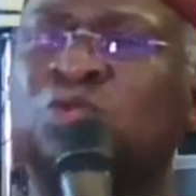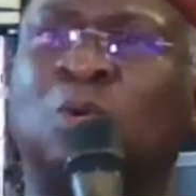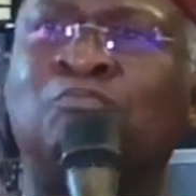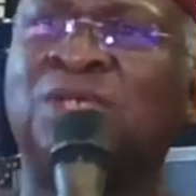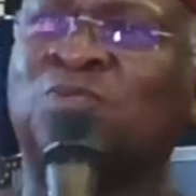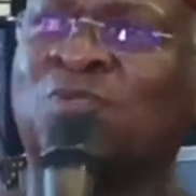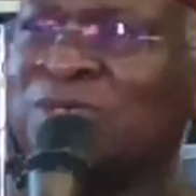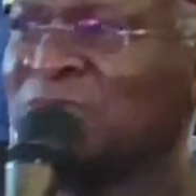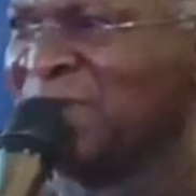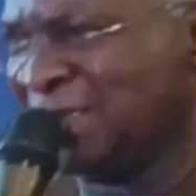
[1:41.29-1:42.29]
submit
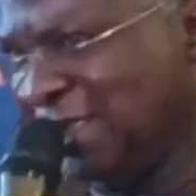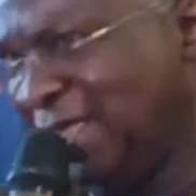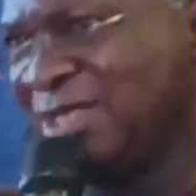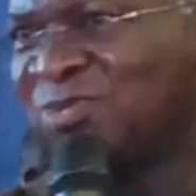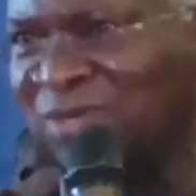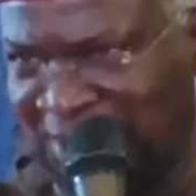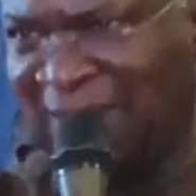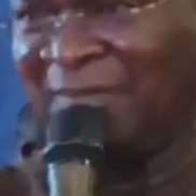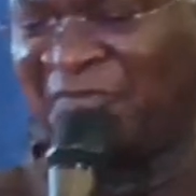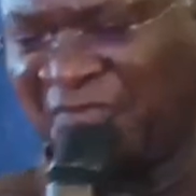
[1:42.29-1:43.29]
questions. I said, let's do it
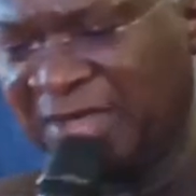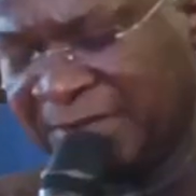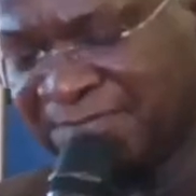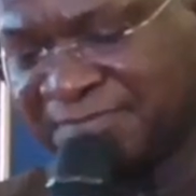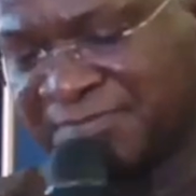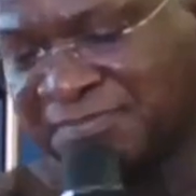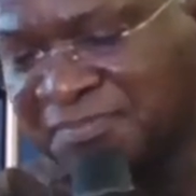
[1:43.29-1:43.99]
now, I'm free.